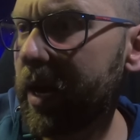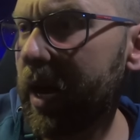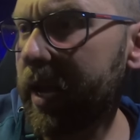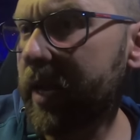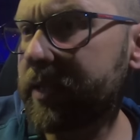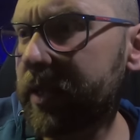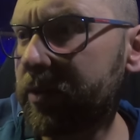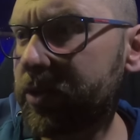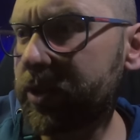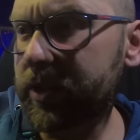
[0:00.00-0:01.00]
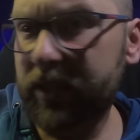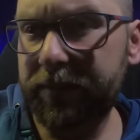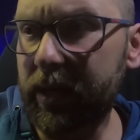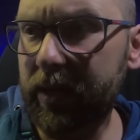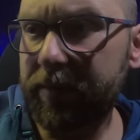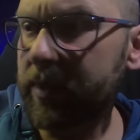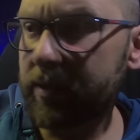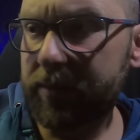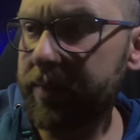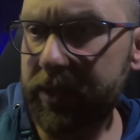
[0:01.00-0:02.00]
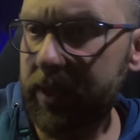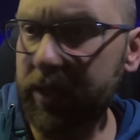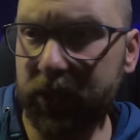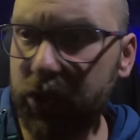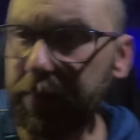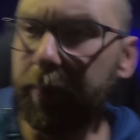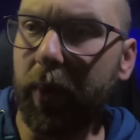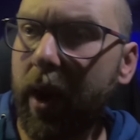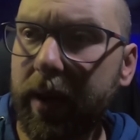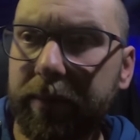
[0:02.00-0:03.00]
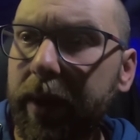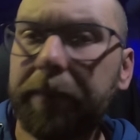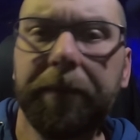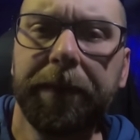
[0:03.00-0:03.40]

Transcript: I guess I was just expecting them to be like super bright, but